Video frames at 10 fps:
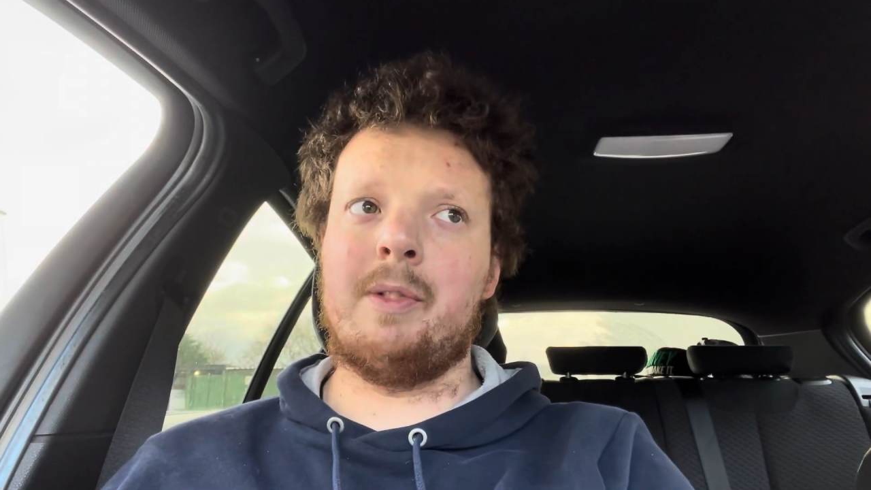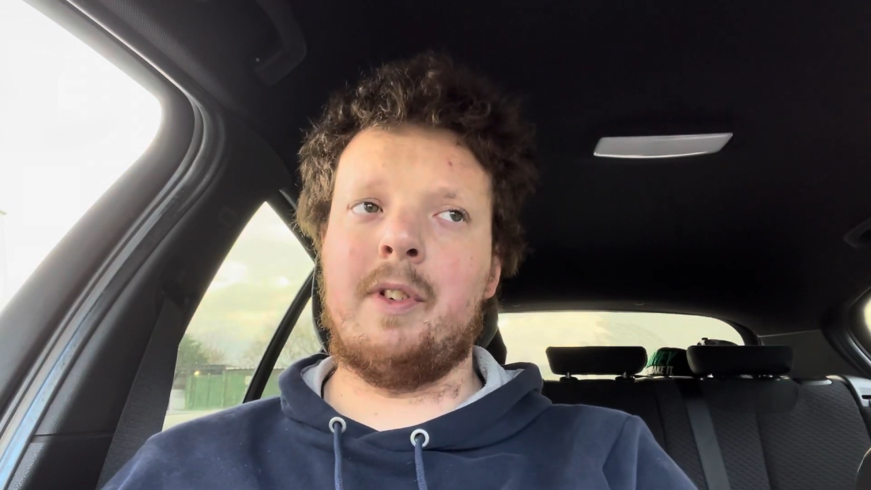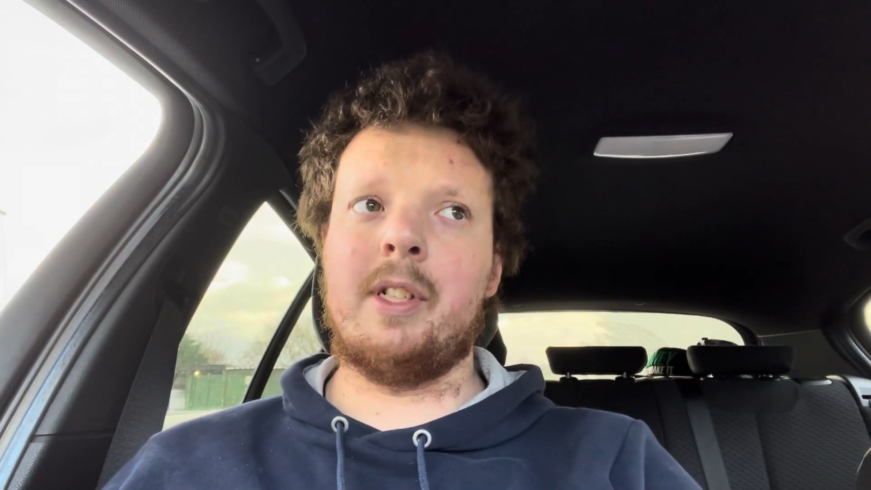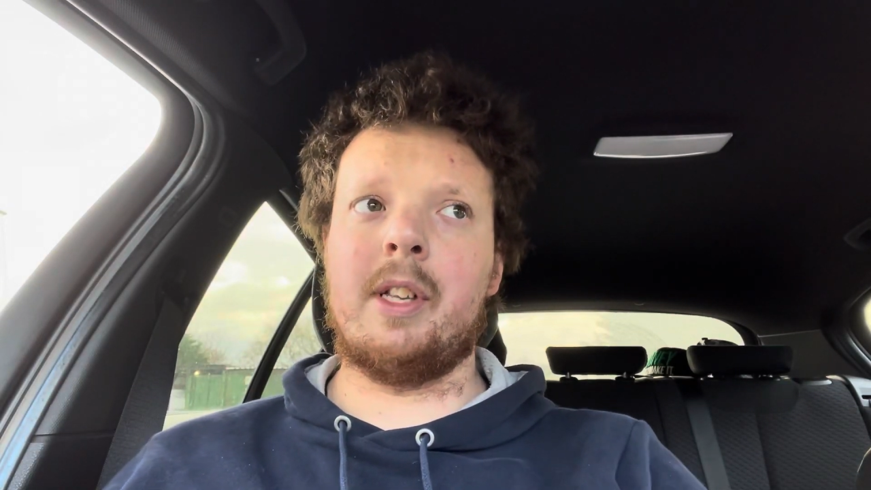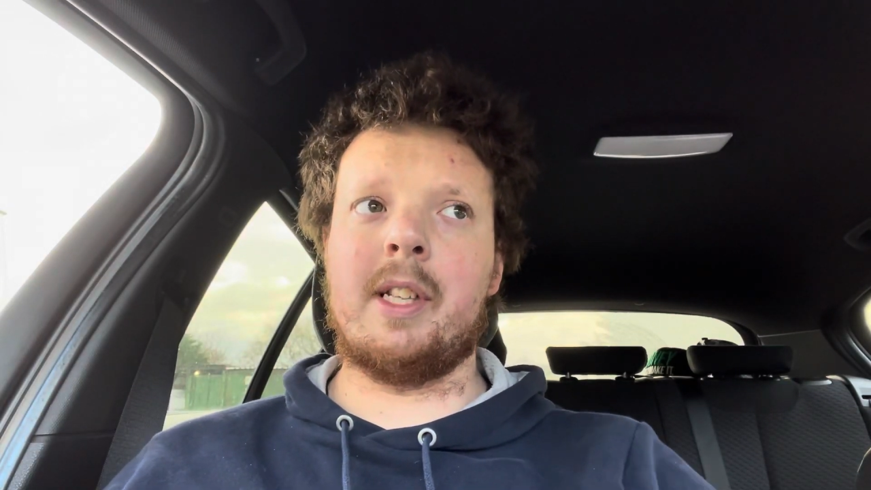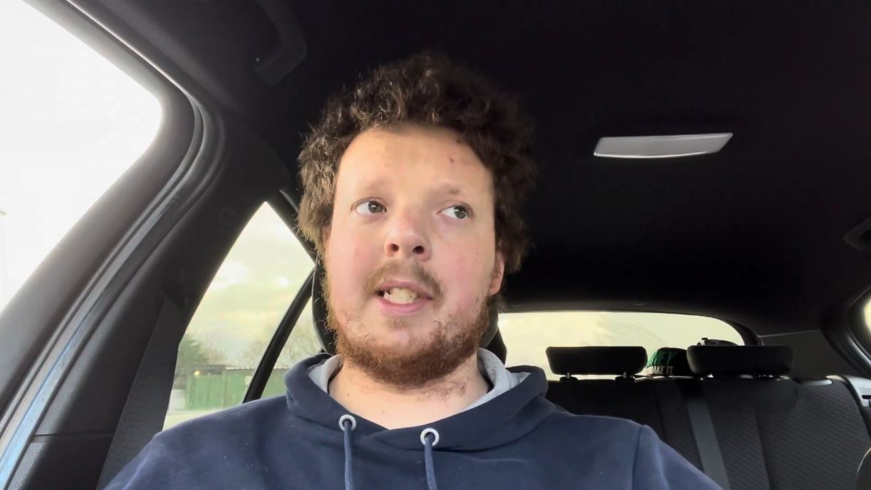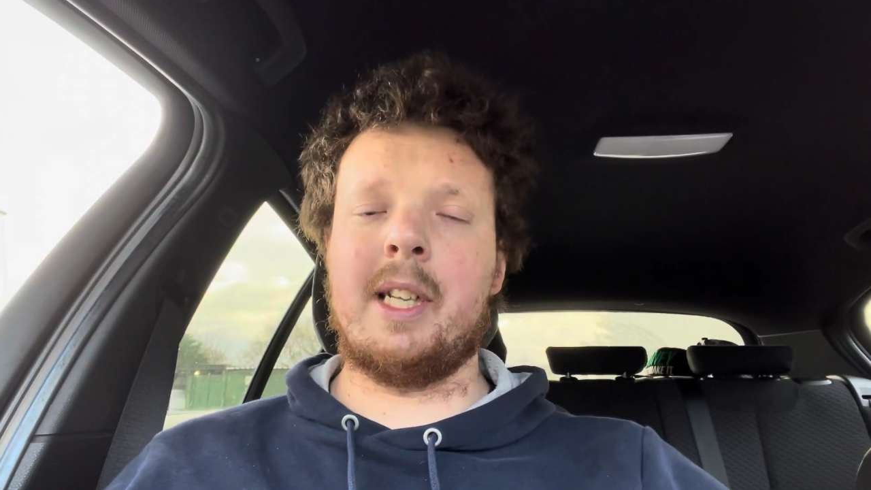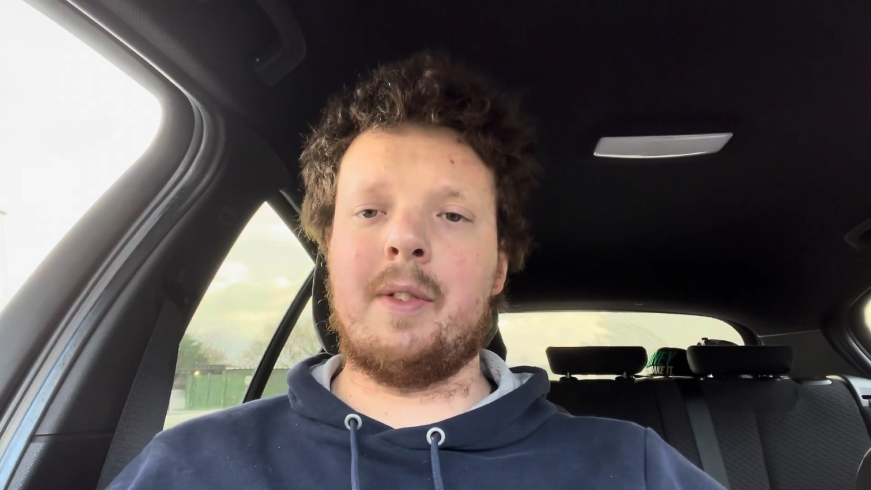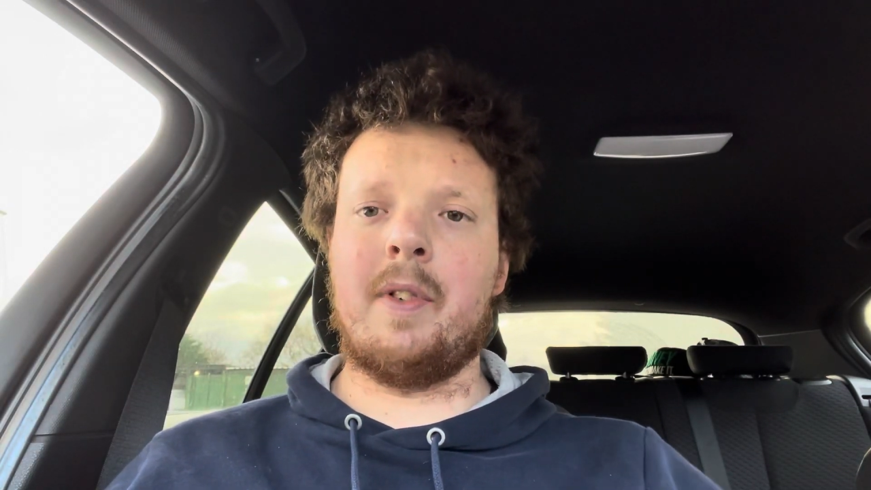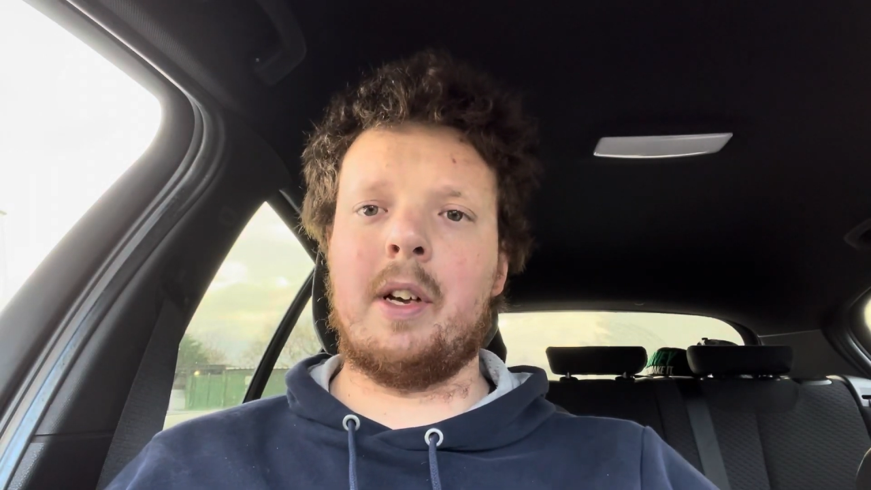Revenge of the
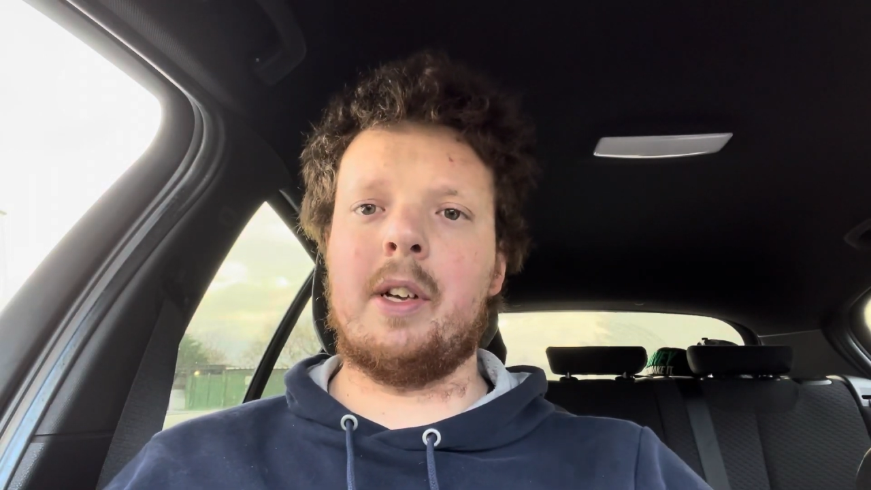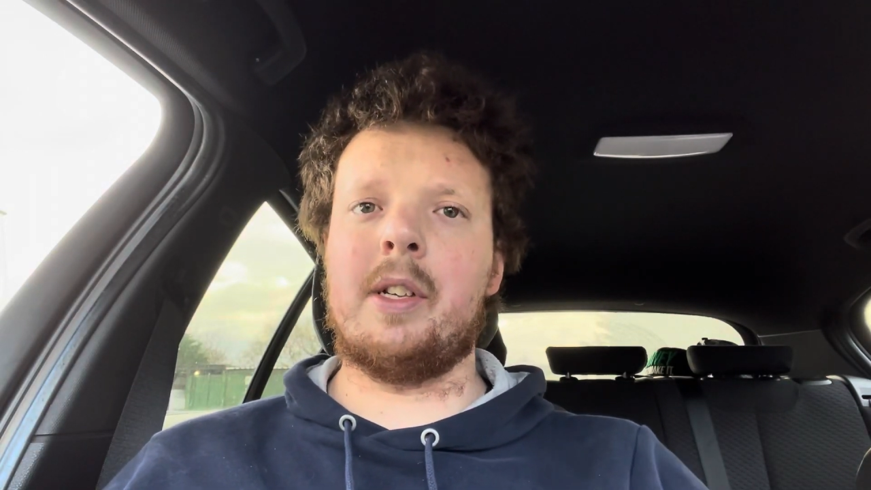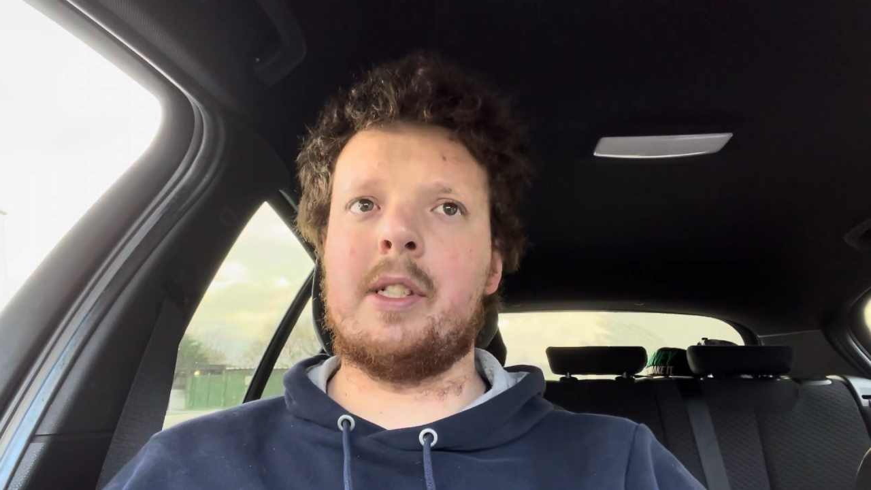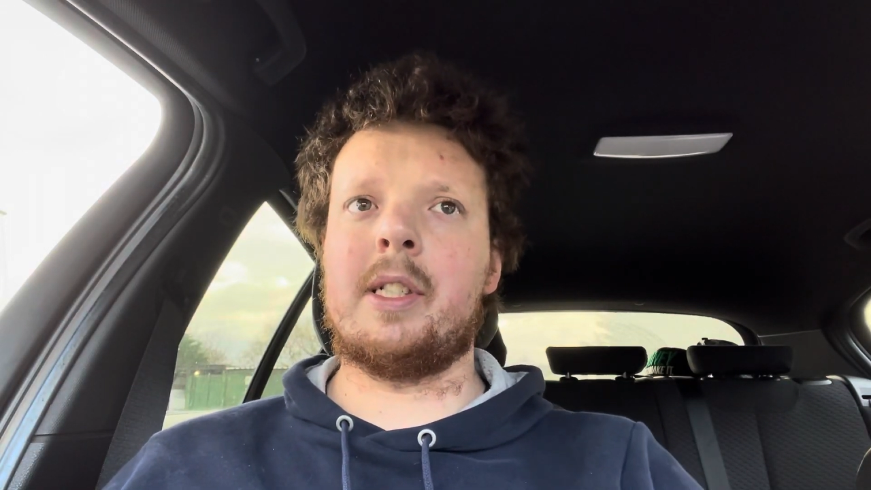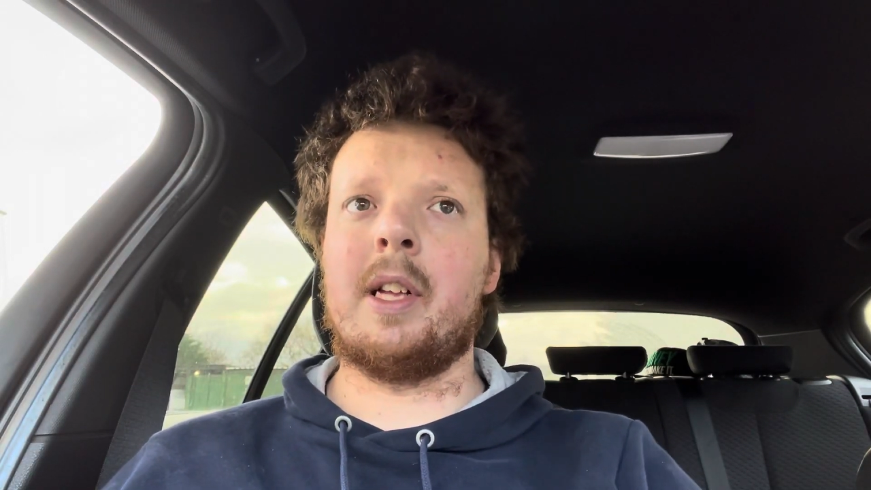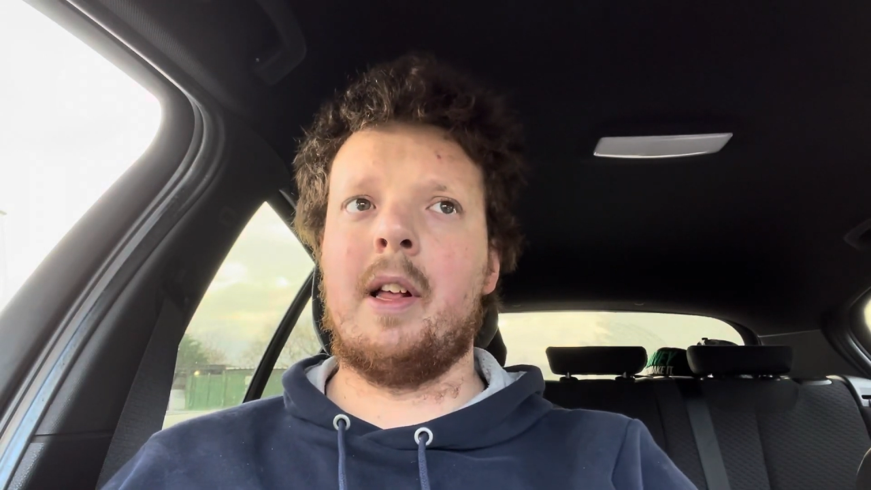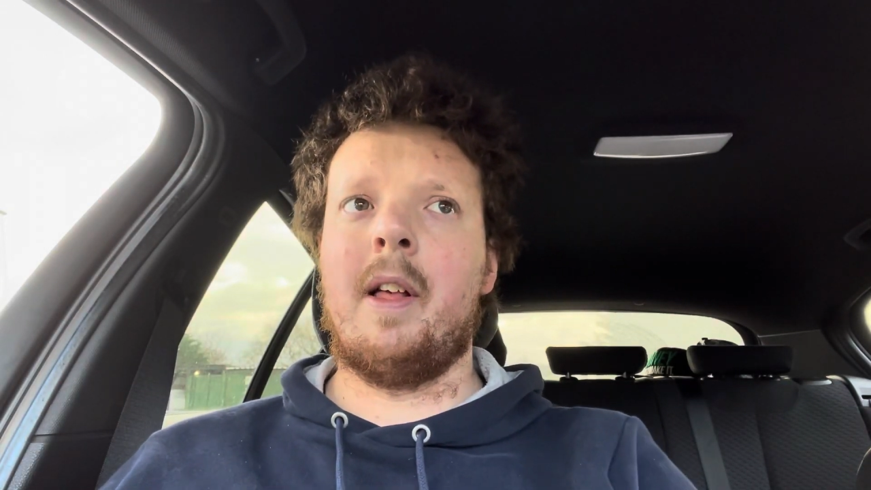Sith figures.